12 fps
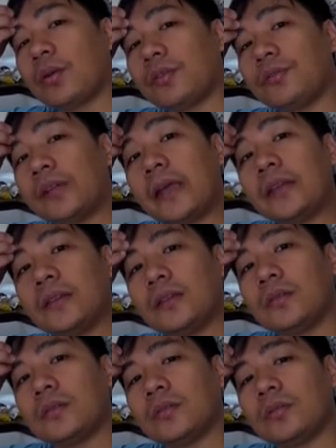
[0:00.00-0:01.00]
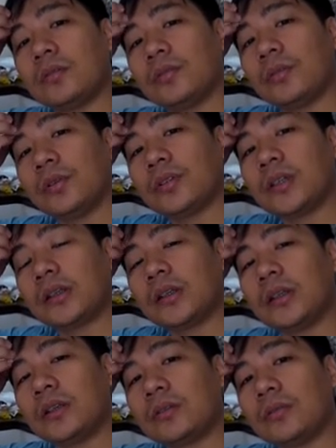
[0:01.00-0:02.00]
flight, so we'll check
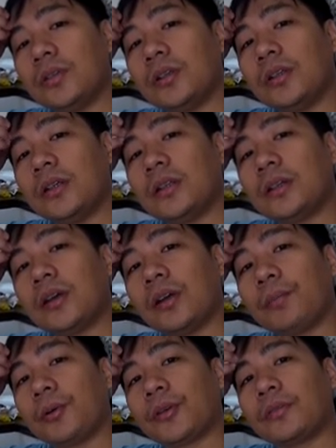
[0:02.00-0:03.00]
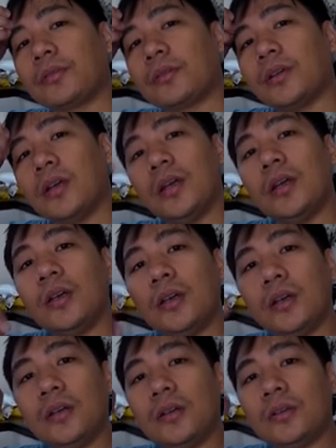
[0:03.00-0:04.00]
in early in the airport.
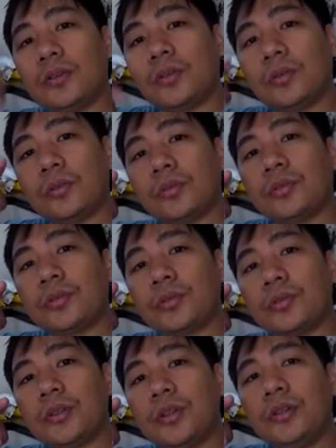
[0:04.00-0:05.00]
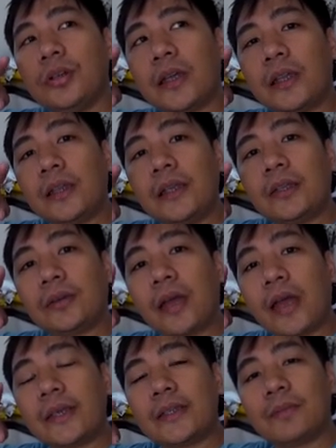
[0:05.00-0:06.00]
So, see you again later,
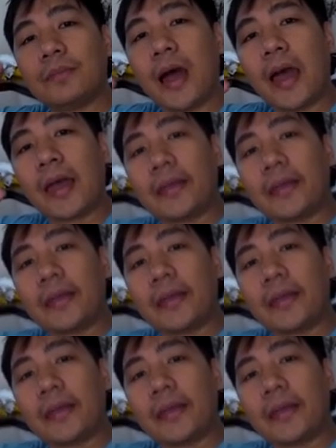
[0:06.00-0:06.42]
guys. Bye.